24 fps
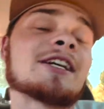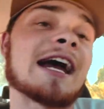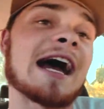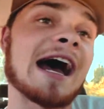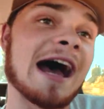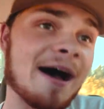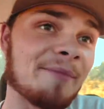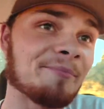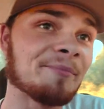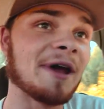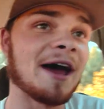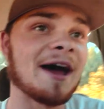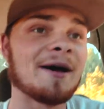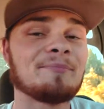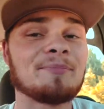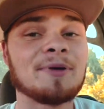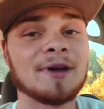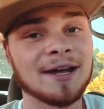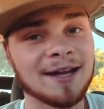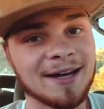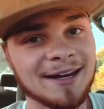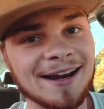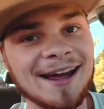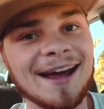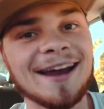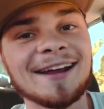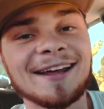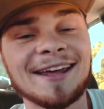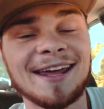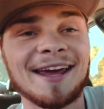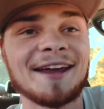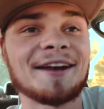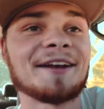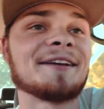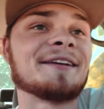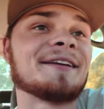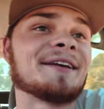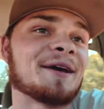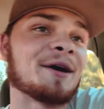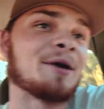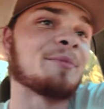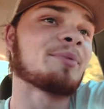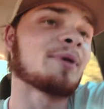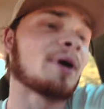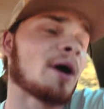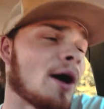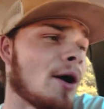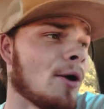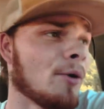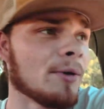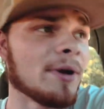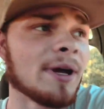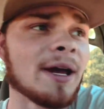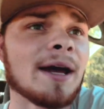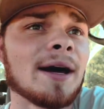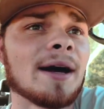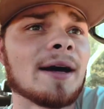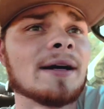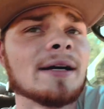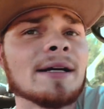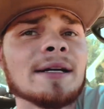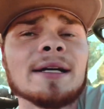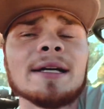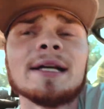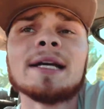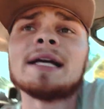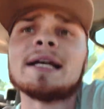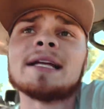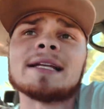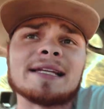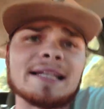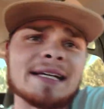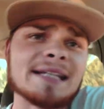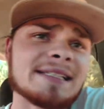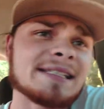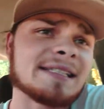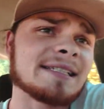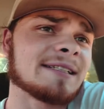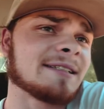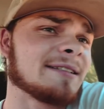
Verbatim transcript: I'm not picking out a can of dip. Oh yeah, this